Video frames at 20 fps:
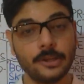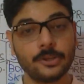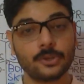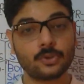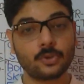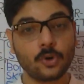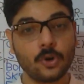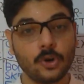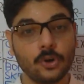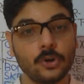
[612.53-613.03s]

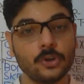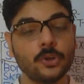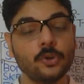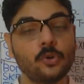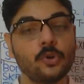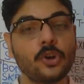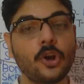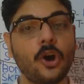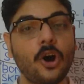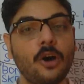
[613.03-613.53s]
So you
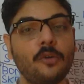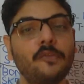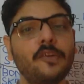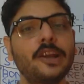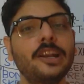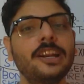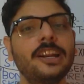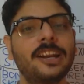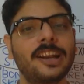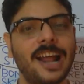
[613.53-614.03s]
could
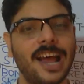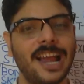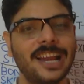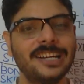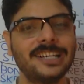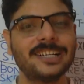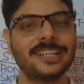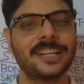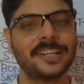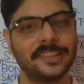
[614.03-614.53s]
often
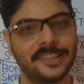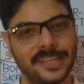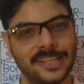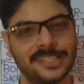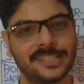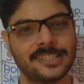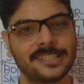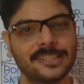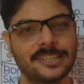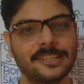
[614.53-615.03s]
write
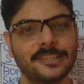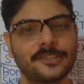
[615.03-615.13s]
these.